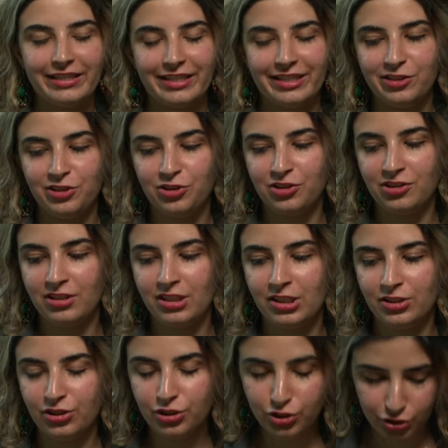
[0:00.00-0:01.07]
the engine, there
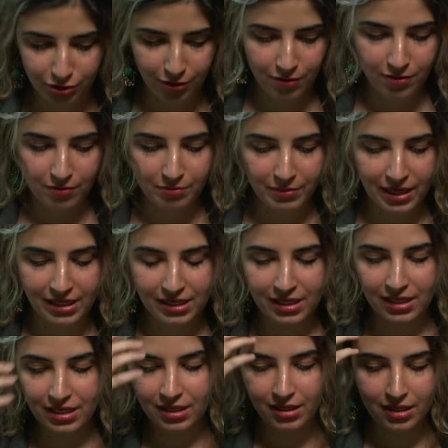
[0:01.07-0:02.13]
are so
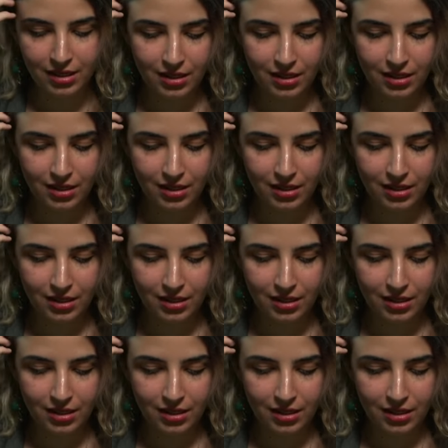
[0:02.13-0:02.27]
many